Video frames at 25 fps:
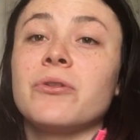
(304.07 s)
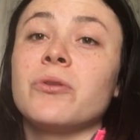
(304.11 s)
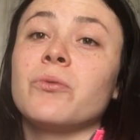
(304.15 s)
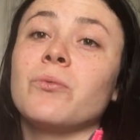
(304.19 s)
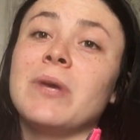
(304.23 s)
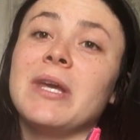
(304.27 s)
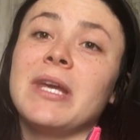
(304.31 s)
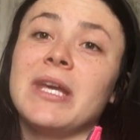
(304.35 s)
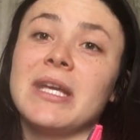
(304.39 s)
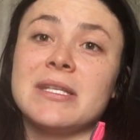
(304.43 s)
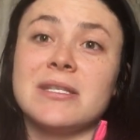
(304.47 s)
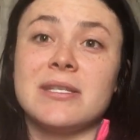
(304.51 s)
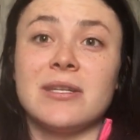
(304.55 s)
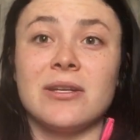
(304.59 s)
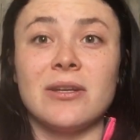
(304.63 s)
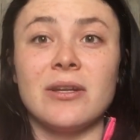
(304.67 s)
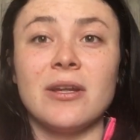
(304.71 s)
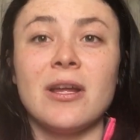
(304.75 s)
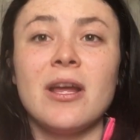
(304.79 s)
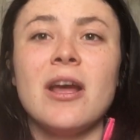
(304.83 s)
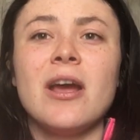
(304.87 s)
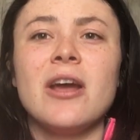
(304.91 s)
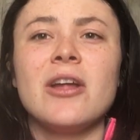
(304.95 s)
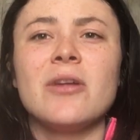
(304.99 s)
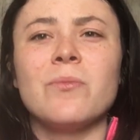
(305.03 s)
in the week into
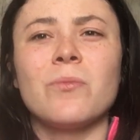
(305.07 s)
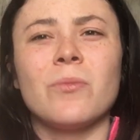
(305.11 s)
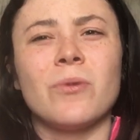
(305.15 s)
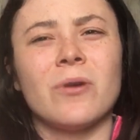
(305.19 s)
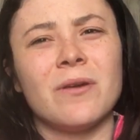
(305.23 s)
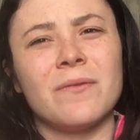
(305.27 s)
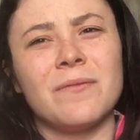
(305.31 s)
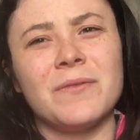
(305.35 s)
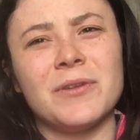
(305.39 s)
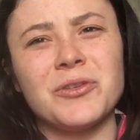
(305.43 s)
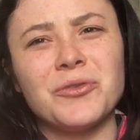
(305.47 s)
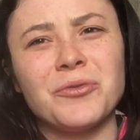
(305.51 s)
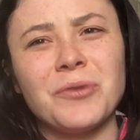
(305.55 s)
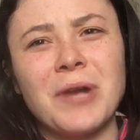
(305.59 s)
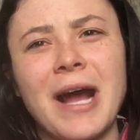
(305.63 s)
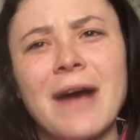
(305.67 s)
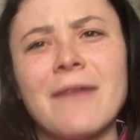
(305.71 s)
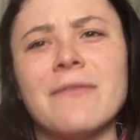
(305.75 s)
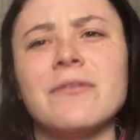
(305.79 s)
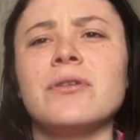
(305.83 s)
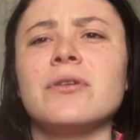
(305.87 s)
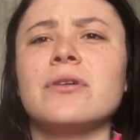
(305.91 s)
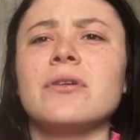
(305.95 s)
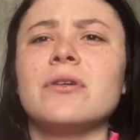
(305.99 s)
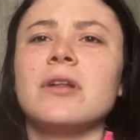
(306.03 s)
more of a
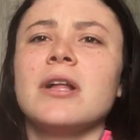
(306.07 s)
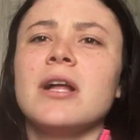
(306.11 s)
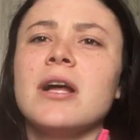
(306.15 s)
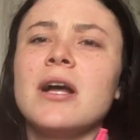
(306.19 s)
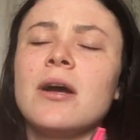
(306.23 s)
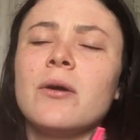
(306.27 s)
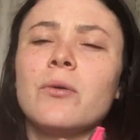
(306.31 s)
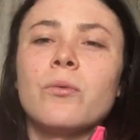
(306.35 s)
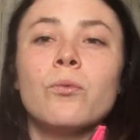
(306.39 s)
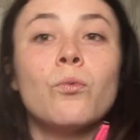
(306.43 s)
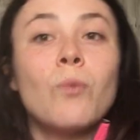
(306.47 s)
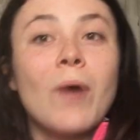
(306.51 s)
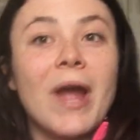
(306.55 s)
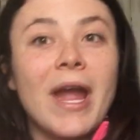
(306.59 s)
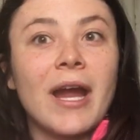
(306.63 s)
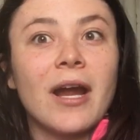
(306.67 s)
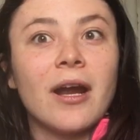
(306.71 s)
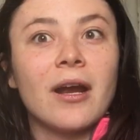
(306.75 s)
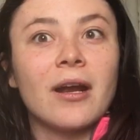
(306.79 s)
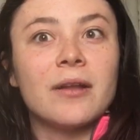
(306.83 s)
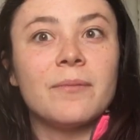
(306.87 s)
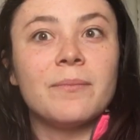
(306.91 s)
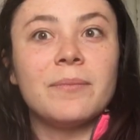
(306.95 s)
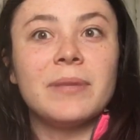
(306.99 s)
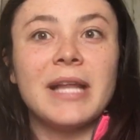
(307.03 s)
travel,
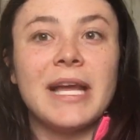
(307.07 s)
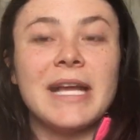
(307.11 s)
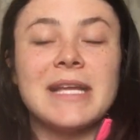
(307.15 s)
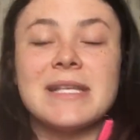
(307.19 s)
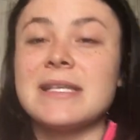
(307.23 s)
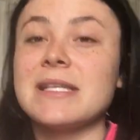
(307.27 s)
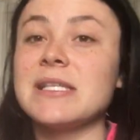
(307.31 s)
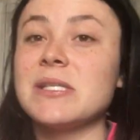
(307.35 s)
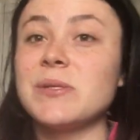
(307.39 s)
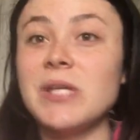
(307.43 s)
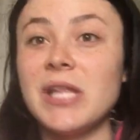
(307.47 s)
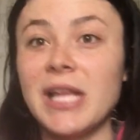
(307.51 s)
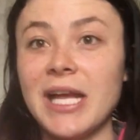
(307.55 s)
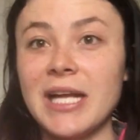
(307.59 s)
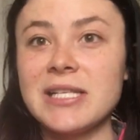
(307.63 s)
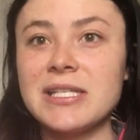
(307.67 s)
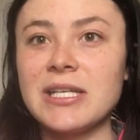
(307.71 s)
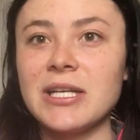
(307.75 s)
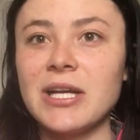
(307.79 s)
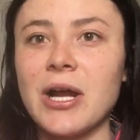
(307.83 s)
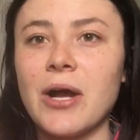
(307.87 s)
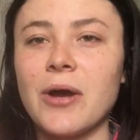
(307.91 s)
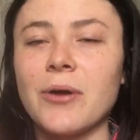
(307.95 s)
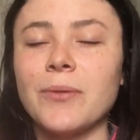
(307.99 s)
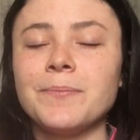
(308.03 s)
where places you like
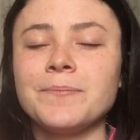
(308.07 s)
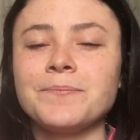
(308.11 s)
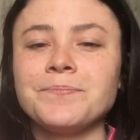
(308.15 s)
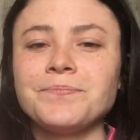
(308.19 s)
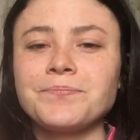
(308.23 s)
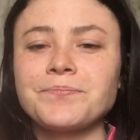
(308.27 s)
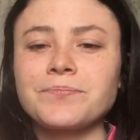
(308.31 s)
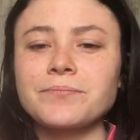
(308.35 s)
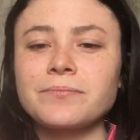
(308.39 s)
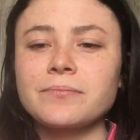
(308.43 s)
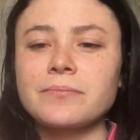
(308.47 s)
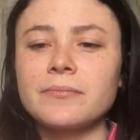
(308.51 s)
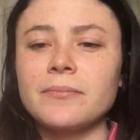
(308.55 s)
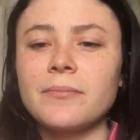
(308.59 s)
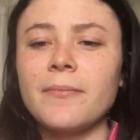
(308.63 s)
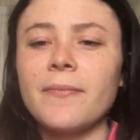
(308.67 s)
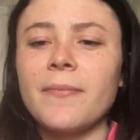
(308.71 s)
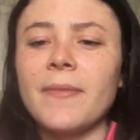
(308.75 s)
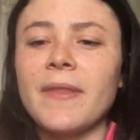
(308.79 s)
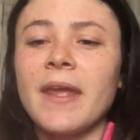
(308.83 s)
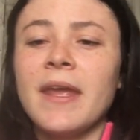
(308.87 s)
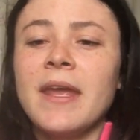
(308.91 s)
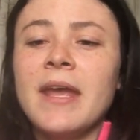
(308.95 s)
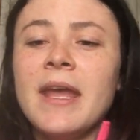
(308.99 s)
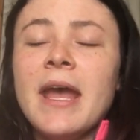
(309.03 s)
to go.
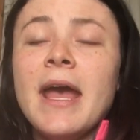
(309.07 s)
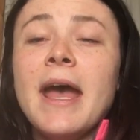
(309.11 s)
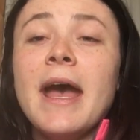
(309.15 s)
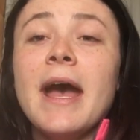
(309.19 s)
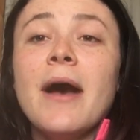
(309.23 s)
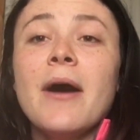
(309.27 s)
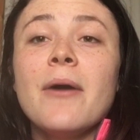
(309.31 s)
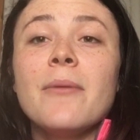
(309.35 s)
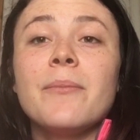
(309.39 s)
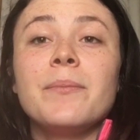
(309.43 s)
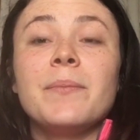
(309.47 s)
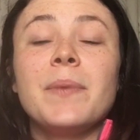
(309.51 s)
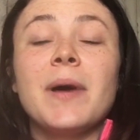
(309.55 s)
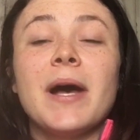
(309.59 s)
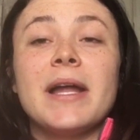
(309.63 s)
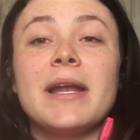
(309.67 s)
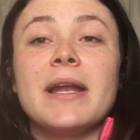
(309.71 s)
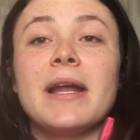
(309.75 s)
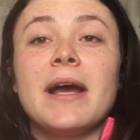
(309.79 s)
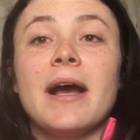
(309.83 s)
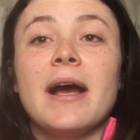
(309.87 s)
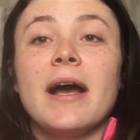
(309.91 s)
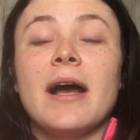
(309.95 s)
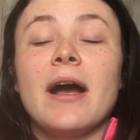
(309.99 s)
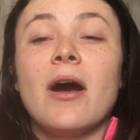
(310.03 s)

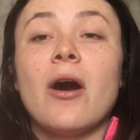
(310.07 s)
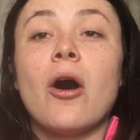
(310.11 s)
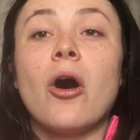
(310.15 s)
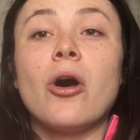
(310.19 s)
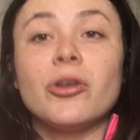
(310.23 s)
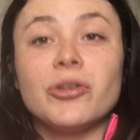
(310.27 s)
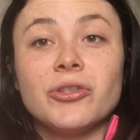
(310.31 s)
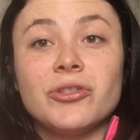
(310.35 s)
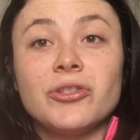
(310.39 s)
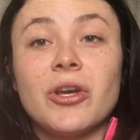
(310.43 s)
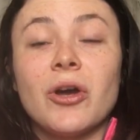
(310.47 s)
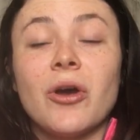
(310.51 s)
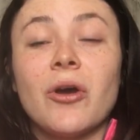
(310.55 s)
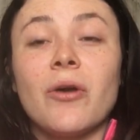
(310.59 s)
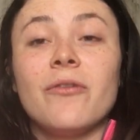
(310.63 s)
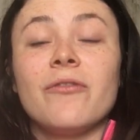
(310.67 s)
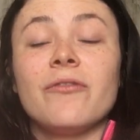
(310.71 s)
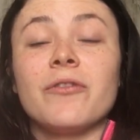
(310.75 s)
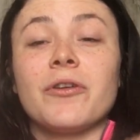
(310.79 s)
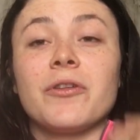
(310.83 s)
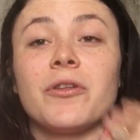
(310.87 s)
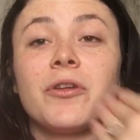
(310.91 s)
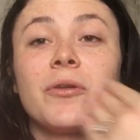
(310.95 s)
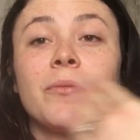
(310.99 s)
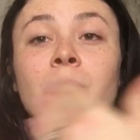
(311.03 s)
But also,
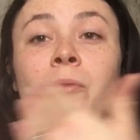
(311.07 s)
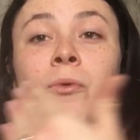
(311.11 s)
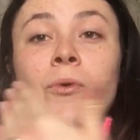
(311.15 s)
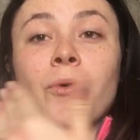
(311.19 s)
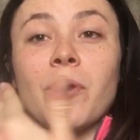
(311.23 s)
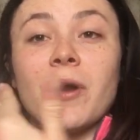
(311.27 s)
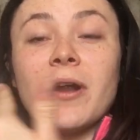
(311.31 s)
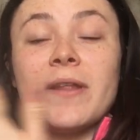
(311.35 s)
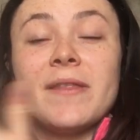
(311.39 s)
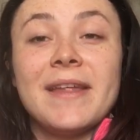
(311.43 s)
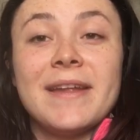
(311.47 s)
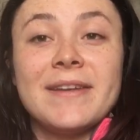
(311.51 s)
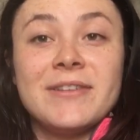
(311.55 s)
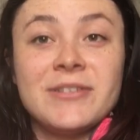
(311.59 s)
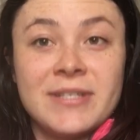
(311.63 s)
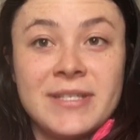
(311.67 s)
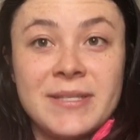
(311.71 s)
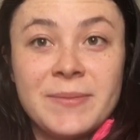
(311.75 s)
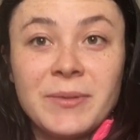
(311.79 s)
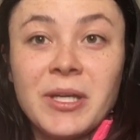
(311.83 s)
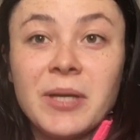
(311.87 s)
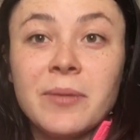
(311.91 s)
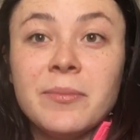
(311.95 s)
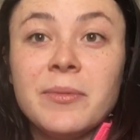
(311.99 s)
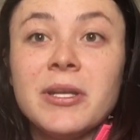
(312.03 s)
furthermore than
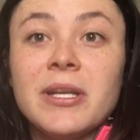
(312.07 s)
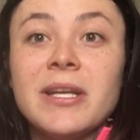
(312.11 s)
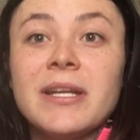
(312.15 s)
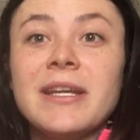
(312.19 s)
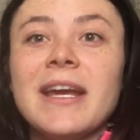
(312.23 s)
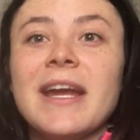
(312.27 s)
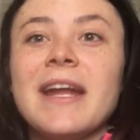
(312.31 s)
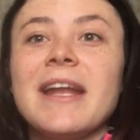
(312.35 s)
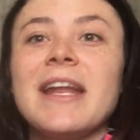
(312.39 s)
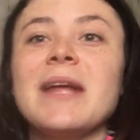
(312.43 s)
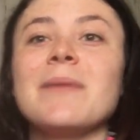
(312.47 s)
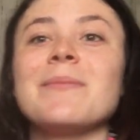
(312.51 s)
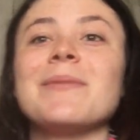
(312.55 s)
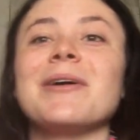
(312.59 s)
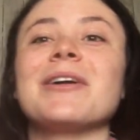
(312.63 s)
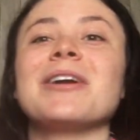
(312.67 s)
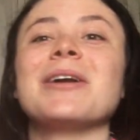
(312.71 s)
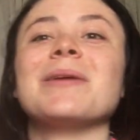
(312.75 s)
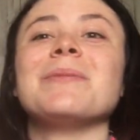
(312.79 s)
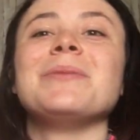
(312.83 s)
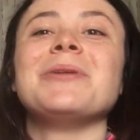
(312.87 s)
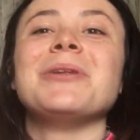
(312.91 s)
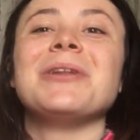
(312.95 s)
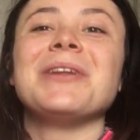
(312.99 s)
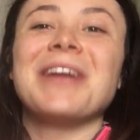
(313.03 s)
just communicating, but
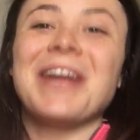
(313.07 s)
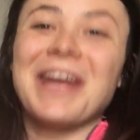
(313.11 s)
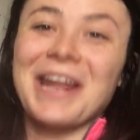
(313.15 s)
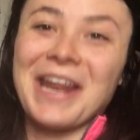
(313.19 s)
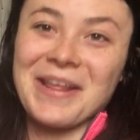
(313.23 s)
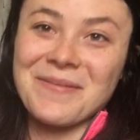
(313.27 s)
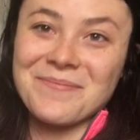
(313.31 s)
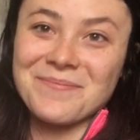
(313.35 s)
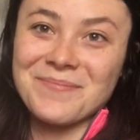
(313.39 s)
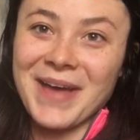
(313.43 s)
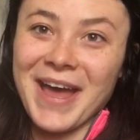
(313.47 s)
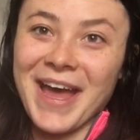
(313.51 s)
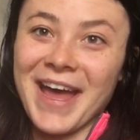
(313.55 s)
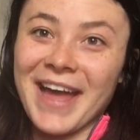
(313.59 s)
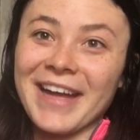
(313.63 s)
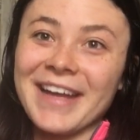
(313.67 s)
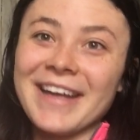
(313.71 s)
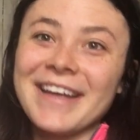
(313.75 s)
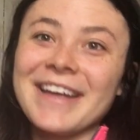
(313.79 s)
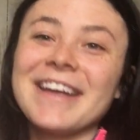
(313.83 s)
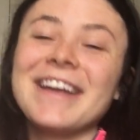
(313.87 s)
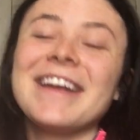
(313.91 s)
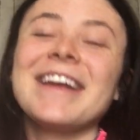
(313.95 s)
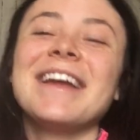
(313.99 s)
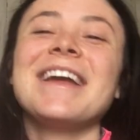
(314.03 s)
communicating
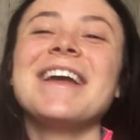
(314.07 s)
back.